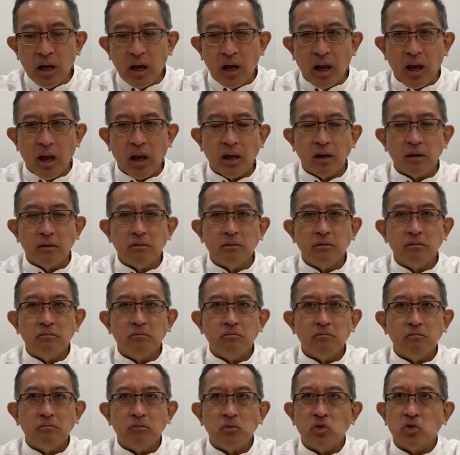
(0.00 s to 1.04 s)
And
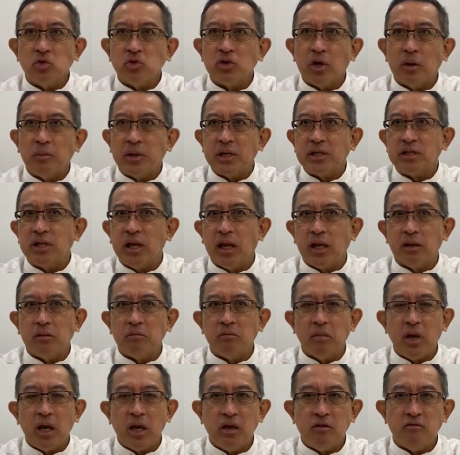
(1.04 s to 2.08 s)
to some extent,
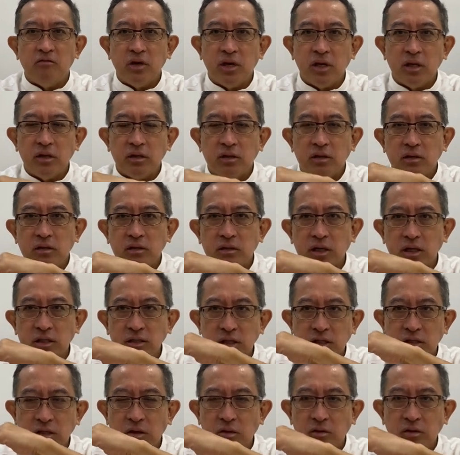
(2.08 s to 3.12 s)
may even not
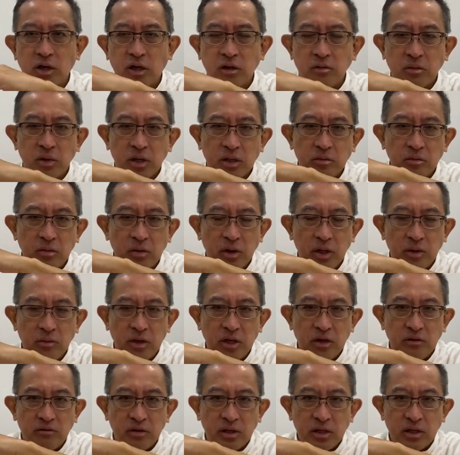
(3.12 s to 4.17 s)
just slow down, but maybe
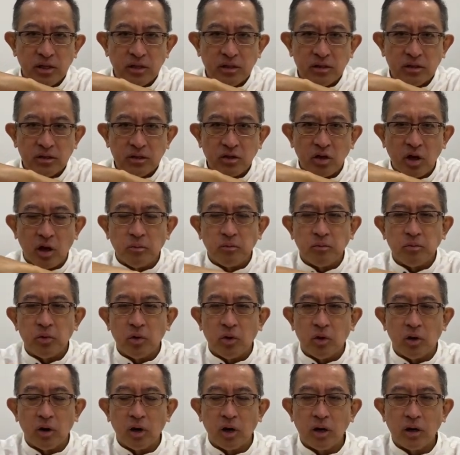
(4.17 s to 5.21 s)
even stop,
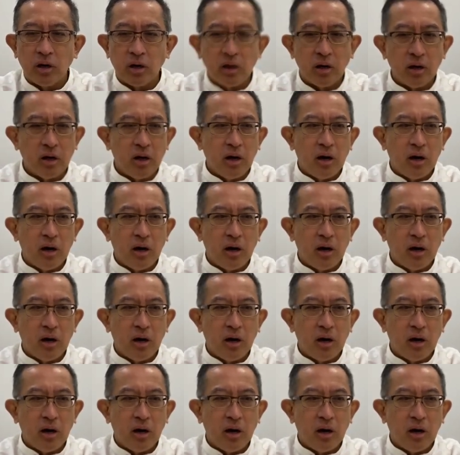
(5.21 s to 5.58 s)
or